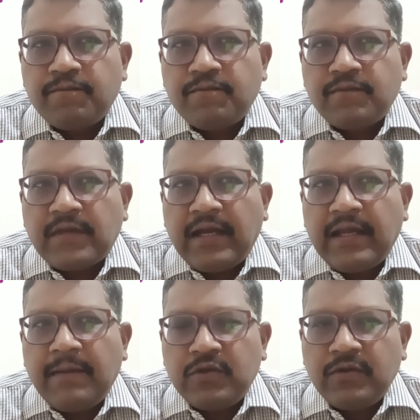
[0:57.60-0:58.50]
i am
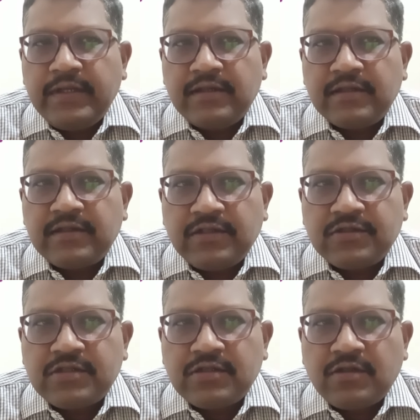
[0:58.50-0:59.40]
doing the things
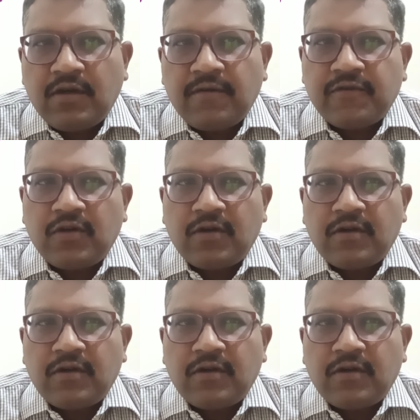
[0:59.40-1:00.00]
of god